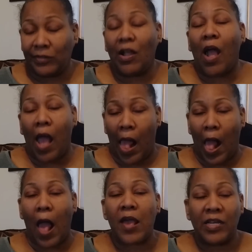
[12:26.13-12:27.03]

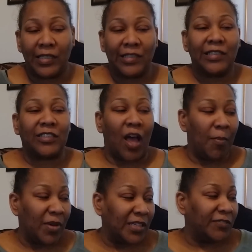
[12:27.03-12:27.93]
So
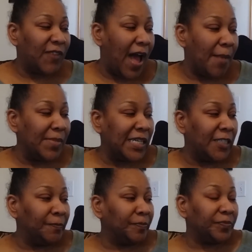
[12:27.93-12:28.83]
I'm going to find
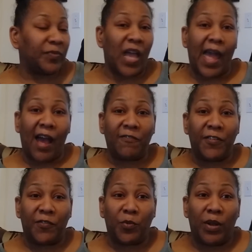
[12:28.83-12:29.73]
me an
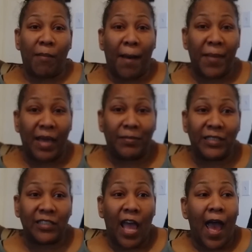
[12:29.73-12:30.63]
outfit for one of my
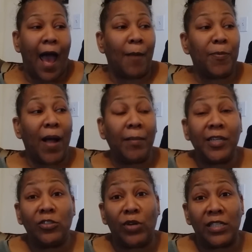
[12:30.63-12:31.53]
babies. I'll
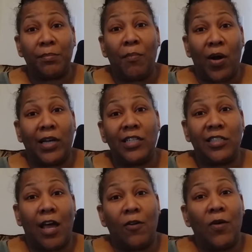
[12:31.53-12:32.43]
probably dress Marley
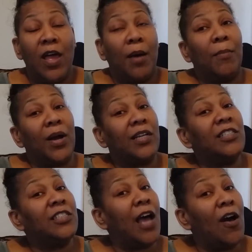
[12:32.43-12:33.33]
Joe.
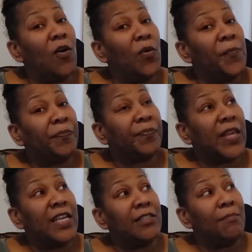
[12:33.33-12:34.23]
Marley Joe
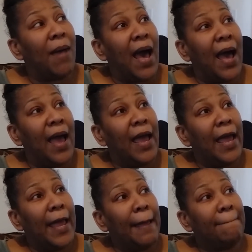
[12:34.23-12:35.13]
is
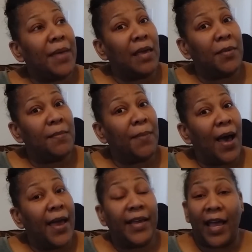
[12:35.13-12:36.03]
my baby
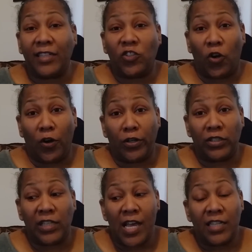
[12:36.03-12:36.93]
by Kate
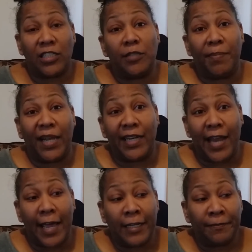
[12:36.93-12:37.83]
Charles. She's
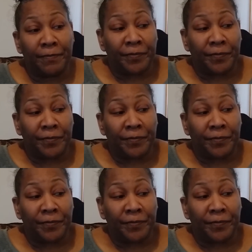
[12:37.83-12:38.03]
Bellanae.